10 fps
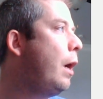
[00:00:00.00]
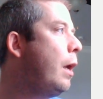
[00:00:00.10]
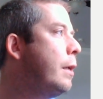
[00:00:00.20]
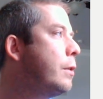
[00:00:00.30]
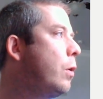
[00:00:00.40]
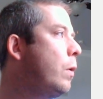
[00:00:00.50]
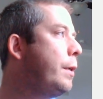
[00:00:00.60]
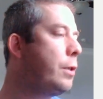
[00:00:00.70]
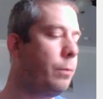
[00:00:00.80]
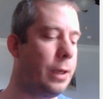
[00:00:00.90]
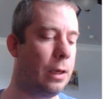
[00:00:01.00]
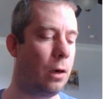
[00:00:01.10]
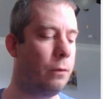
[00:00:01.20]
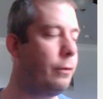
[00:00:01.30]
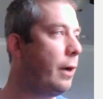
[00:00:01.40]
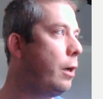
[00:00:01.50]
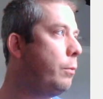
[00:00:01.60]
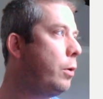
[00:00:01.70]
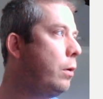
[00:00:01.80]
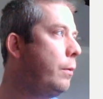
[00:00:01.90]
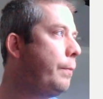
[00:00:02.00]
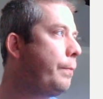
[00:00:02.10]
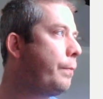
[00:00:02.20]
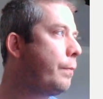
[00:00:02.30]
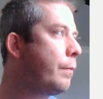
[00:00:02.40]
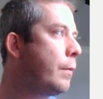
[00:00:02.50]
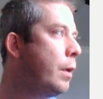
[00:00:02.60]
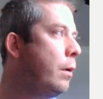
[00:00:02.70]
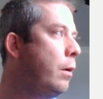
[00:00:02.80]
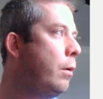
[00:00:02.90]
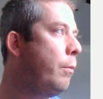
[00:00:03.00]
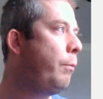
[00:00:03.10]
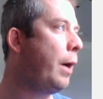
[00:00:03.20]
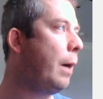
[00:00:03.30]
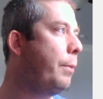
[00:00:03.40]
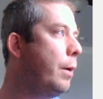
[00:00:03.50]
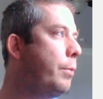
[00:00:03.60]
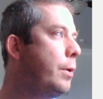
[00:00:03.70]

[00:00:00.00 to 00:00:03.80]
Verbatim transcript: is going to be our variable pop-up.